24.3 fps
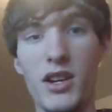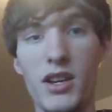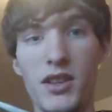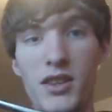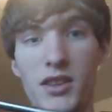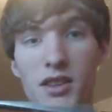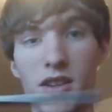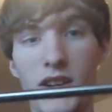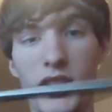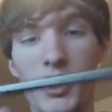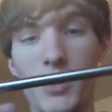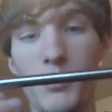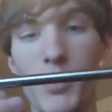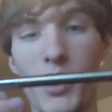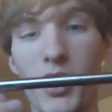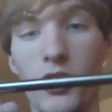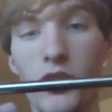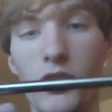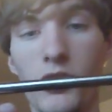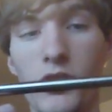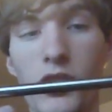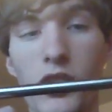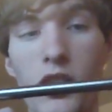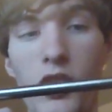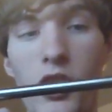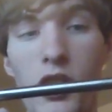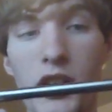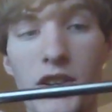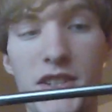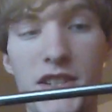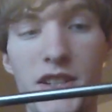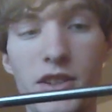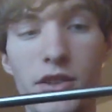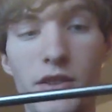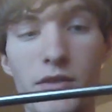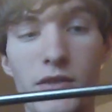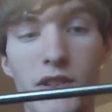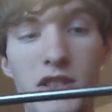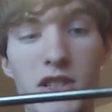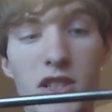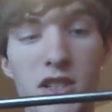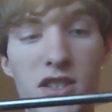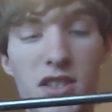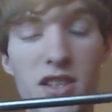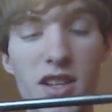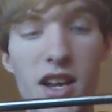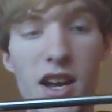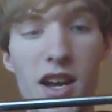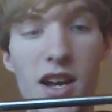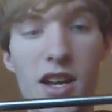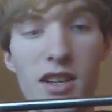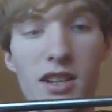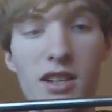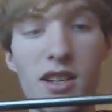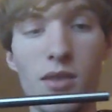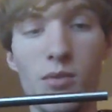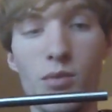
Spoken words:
in the barrel until it reaches the end,